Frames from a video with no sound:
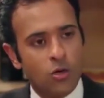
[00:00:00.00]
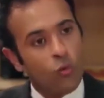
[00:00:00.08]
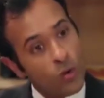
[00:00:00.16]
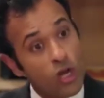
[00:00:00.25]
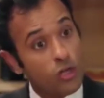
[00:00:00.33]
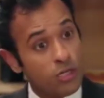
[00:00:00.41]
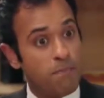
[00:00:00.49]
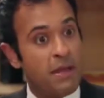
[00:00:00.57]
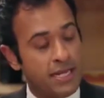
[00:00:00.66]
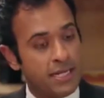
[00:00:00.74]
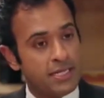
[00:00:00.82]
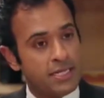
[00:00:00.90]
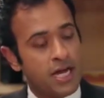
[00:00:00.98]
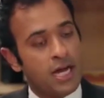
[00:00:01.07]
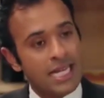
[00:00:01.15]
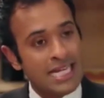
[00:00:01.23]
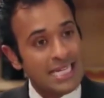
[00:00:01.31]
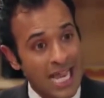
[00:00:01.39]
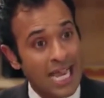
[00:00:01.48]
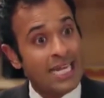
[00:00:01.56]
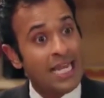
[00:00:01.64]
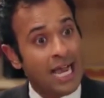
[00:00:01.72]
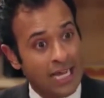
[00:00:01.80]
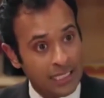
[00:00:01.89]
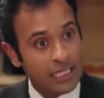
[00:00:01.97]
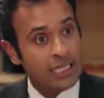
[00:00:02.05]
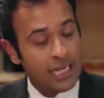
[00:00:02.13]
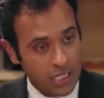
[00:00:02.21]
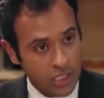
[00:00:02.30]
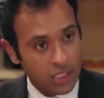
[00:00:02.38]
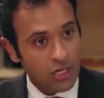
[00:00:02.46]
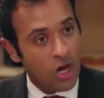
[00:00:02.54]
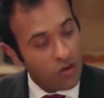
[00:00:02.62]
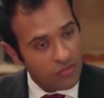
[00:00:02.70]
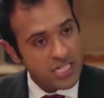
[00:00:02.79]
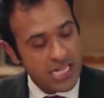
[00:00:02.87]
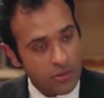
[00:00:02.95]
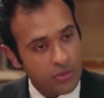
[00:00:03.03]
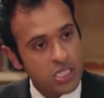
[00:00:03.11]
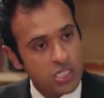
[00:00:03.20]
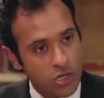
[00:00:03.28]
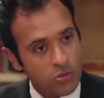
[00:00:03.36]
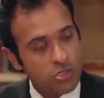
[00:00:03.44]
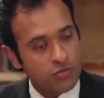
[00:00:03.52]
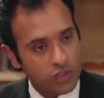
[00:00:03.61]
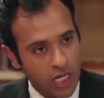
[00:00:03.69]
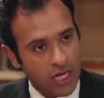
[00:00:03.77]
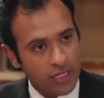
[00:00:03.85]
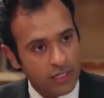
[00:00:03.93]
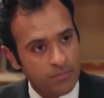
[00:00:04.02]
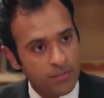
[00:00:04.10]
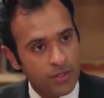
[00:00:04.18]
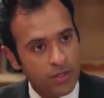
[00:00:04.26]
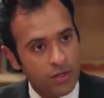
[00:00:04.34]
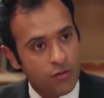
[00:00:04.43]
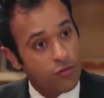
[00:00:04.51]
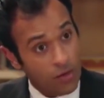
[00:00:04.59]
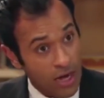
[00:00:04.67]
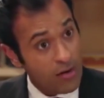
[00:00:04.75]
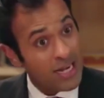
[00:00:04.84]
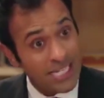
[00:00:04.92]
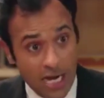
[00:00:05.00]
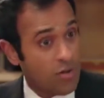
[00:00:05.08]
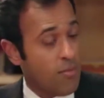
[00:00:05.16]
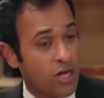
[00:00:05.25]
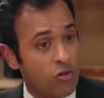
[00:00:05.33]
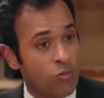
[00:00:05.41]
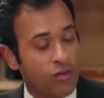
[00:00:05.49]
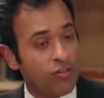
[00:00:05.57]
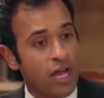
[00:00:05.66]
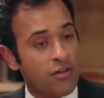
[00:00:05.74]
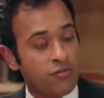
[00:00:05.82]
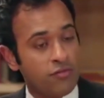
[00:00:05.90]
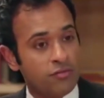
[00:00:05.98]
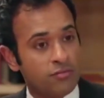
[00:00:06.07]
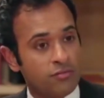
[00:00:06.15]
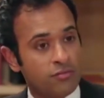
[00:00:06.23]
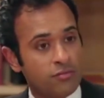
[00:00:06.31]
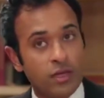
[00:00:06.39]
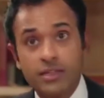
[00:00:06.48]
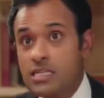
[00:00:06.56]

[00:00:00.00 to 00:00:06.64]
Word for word: We are dependent on a tiny island nation off the southeast coast of China for our entire modern way of life. Right?